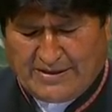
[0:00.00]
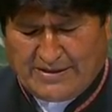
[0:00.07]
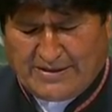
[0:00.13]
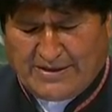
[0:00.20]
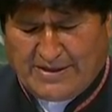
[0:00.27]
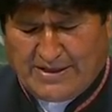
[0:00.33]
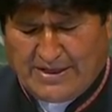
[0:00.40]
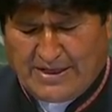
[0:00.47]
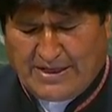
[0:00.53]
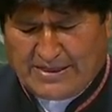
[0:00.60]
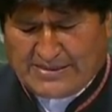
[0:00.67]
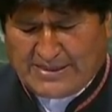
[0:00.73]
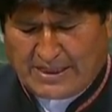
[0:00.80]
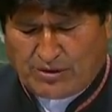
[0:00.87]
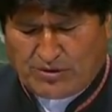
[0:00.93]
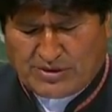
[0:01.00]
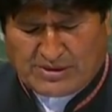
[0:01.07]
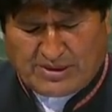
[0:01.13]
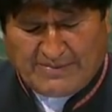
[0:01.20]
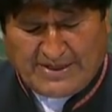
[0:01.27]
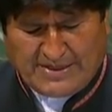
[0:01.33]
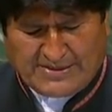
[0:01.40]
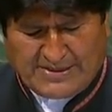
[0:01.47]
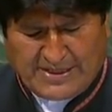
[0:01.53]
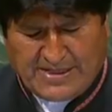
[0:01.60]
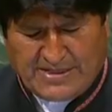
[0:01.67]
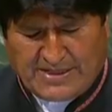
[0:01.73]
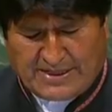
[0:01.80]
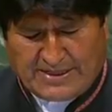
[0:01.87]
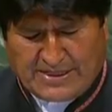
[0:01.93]
In 2015, the
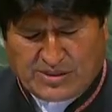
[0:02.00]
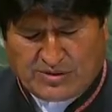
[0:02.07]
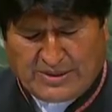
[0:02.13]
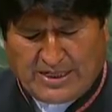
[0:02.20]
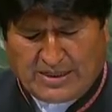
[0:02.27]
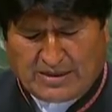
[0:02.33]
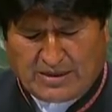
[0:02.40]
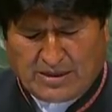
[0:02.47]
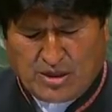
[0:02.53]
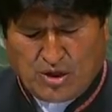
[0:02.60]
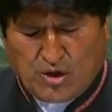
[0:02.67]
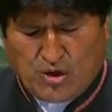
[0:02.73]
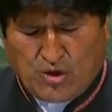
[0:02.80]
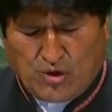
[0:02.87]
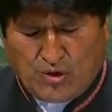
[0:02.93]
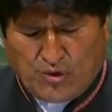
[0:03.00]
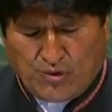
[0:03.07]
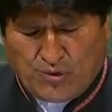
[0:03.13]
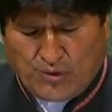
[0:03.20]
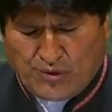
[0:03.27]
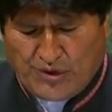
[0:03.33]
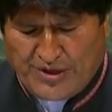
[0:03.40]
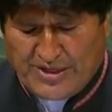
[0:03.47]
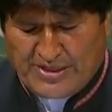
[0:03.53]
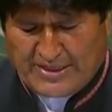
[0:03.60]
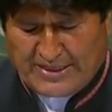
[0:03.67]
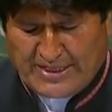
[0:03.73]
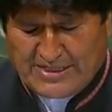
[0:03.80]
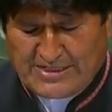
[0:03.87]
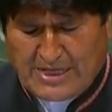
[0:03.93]
International Court
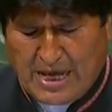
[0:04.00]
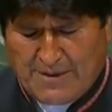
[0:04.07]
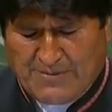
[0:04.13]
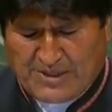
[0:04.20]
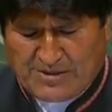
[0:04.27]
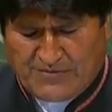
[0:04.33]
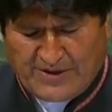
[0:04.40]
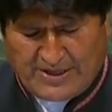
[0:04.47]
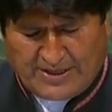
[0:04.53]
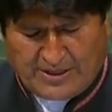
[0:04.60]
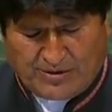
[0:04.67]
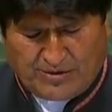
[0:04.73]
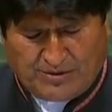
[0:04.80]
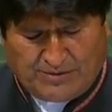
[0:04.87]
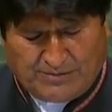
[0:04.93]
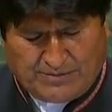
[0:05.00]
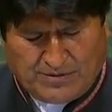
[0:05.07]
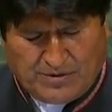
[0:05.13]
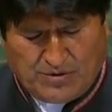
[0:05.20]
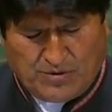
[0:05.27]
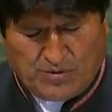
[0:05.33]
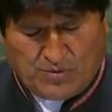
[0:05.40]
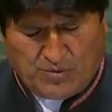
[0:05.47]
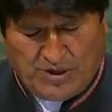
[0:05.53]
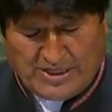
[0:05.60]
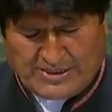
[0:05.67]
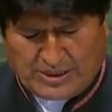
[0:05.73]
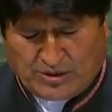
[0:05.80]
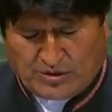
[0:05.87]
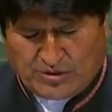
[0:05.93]
agreed to
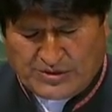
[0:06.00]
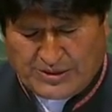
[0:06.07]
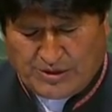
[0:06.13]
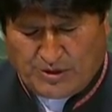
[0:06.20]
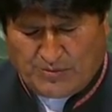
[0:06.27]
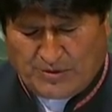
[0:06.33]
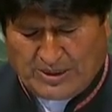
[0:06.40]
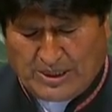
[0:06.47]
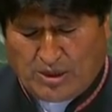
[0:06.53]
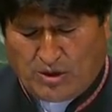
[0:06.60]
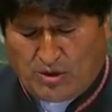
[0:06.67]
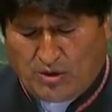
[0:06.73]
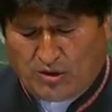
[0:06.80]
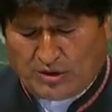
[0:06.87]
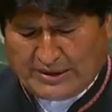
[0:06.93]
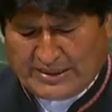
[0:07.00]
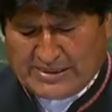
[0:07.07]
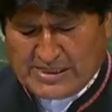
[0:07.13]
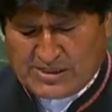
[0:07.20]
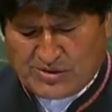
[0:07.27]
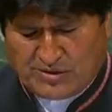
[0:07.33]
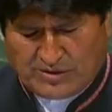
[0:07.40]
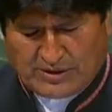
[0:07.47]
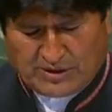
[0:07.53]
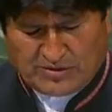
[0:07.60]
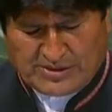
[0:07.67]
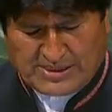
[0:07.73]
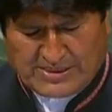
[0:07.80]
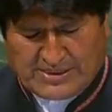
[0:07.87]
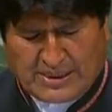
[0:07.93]
consider this international
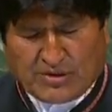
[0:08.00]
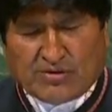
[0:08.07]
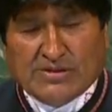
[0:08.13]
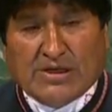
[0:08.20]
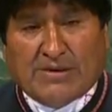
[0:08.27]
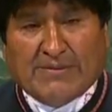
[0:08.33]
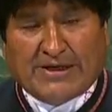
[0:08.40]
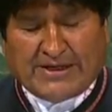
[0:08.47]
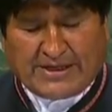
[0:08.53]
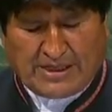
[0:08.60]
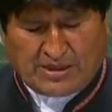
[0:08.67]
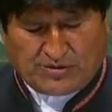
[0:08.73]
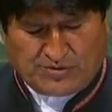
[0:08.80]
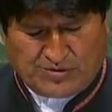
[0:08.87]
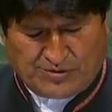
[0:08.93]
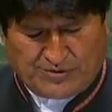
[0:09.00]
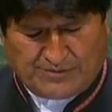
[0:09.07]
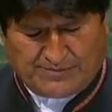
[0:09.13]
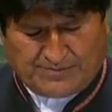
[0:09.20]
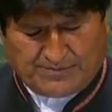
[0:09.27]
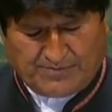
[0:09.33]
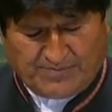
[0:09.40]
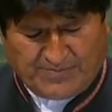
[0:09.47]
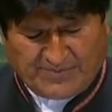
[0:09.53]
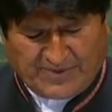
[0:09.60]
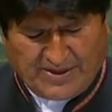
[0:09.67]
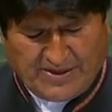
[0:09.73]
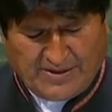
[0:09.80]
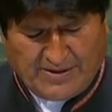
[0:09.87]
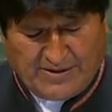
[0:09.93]
dispute, whose
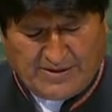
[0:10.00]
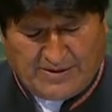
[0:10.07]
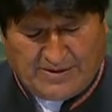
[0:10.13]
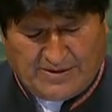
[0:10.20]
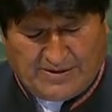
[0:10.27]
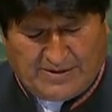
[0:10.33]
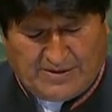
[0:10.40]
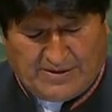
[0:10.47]
hemispheric